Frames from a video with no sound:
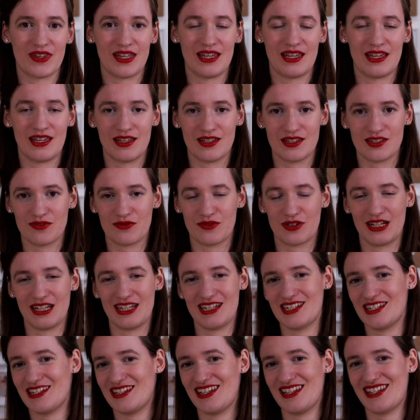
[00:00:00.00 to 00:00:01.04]
is, for
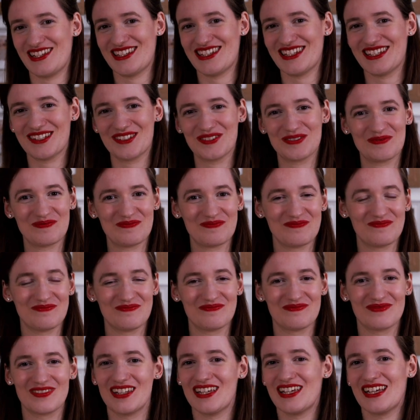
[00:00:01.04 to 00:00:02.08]
instance,
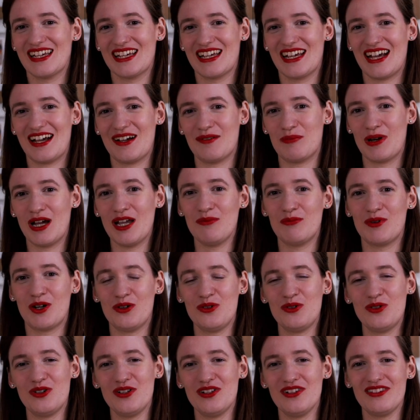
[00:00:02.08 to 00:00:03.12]
my
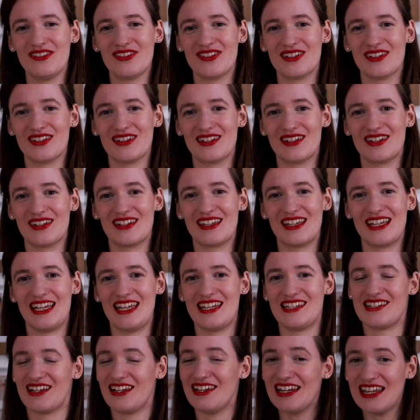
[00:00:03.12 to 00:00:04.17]
bow hold
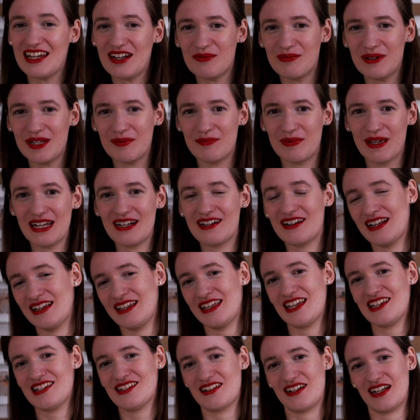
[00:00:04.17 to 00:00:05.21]
is a little bit better
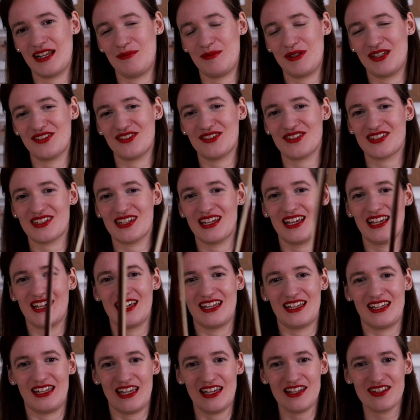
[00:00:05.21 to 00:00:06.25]
than yesterday because
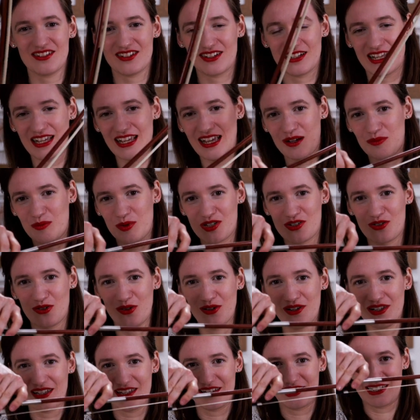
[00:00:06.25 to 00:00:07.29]
Yesterday I was
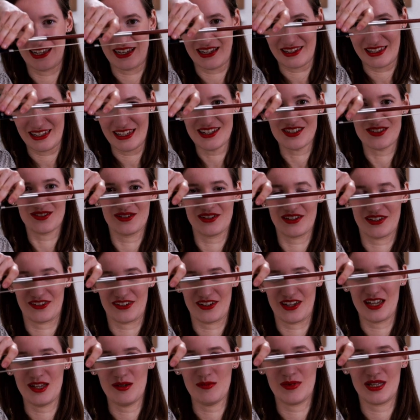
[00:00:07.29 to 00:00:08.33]
holding it like this all the
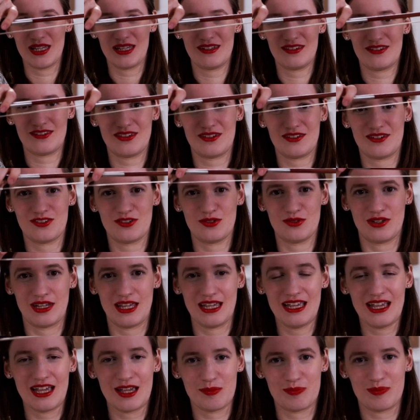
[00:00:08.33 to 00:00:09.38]
time and
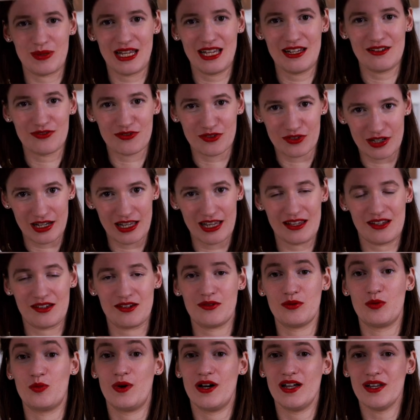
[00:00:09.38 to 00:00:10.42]
today I played for like
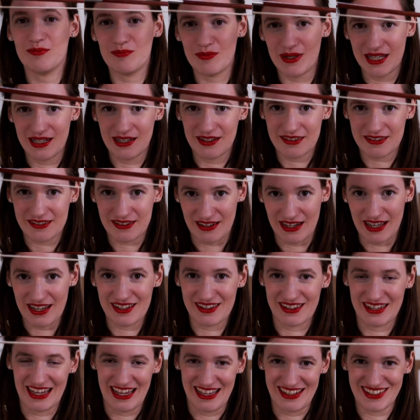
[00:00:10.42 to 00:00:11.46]
one minute
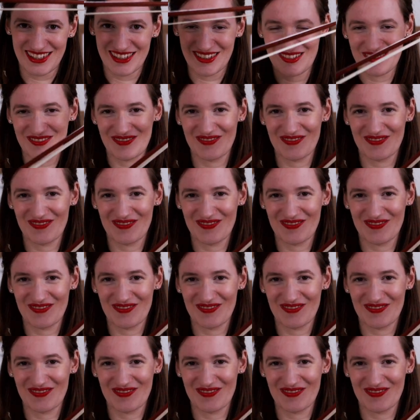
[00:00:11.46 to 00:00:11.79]
like that.